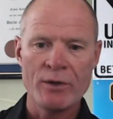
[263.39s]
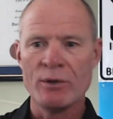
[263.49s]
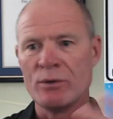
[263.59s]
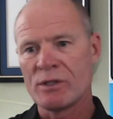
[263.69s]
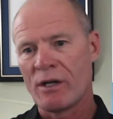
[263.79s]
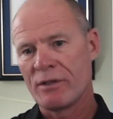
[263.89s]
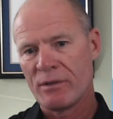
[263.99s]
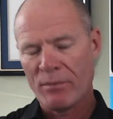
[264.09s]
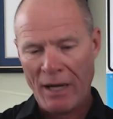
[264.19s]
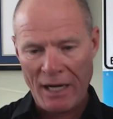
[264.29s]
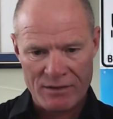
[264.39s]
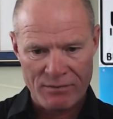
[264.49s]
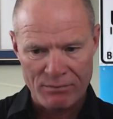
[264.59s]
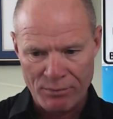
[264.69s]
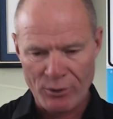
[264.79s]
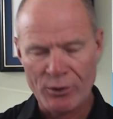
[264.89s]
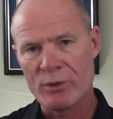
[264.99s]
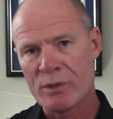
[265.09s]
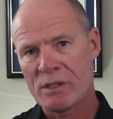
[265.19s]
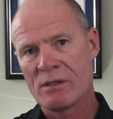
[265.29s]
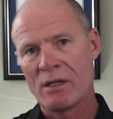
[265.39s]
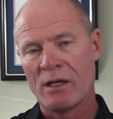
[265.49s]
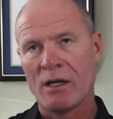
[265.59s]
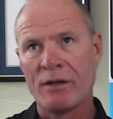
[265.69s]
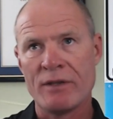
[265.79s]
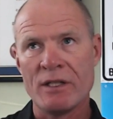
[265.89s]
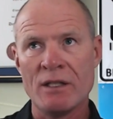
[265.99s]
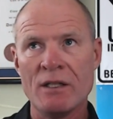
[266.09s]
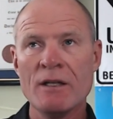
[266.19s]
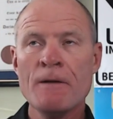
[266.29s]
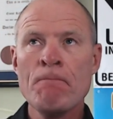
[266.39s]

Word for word: who started to mass produce the